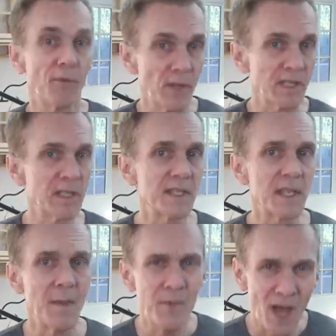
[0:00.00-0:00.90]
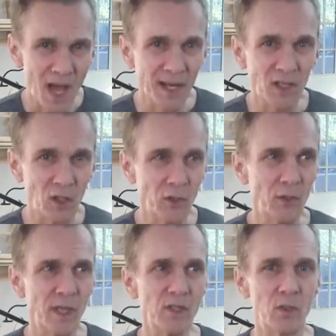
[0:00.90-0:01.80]
For this list, I'm not
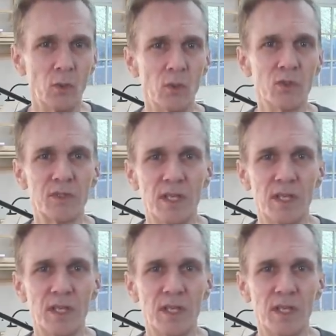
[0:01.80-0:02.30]
including tools